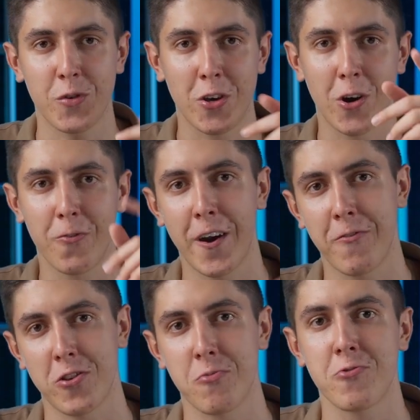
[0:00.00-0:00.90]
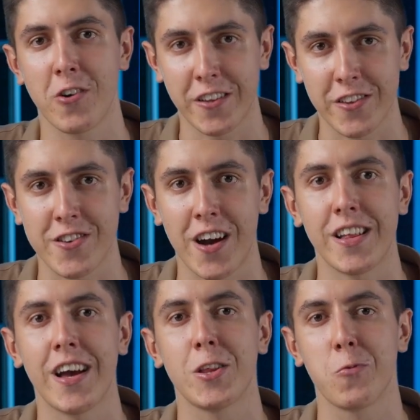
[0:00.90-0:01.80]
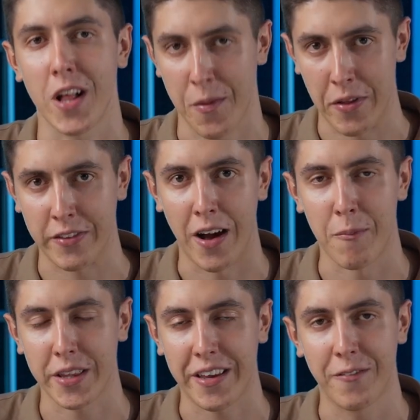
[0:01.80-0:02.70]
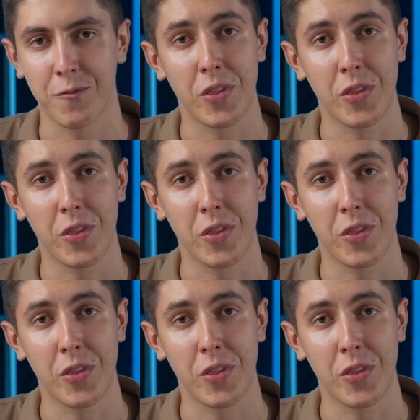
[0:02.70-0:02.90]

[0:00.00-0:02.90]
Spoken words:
your favorite product design and development company.